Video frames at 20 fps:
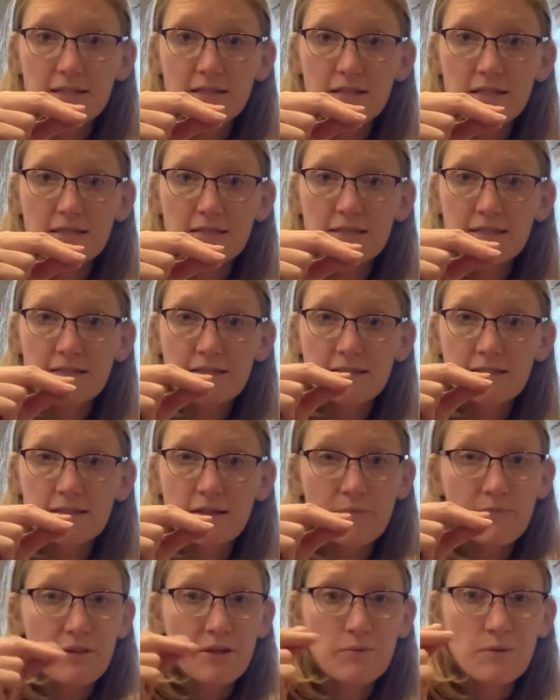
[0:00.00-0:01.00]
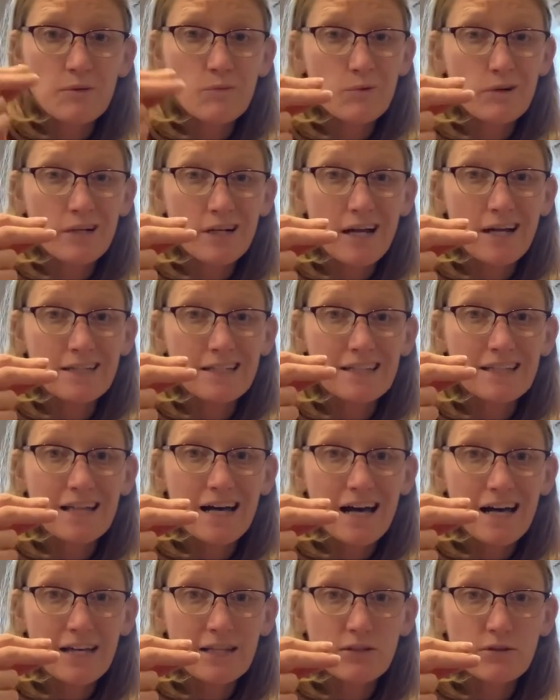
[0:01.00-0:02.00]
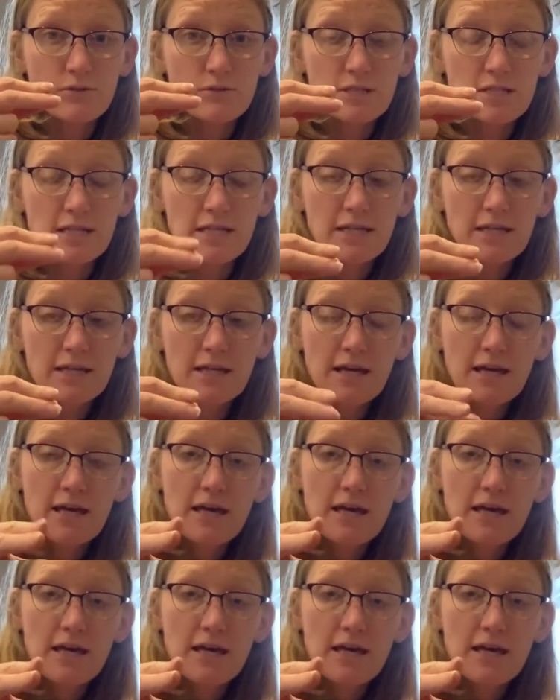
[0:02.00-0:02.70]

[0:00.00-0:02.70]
This is something we work on a lot in OT.